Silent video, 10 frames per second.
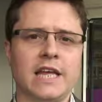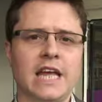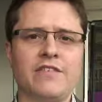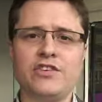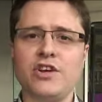
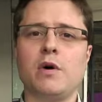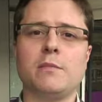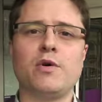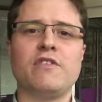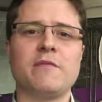If you do
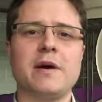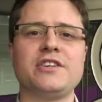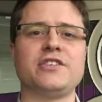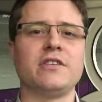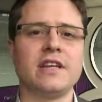want more
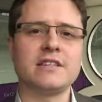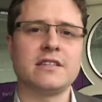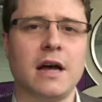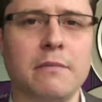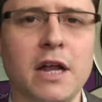information on
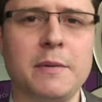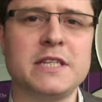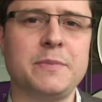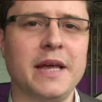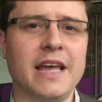this, I'm going to
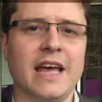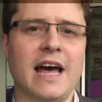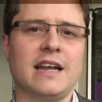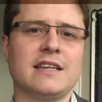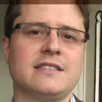be speaking
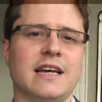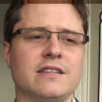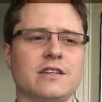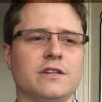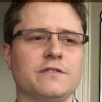at a
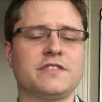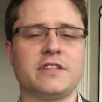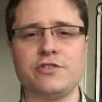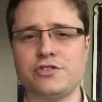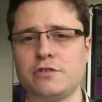set of
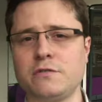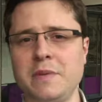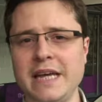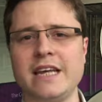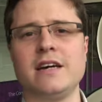social
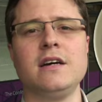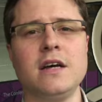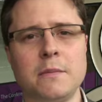media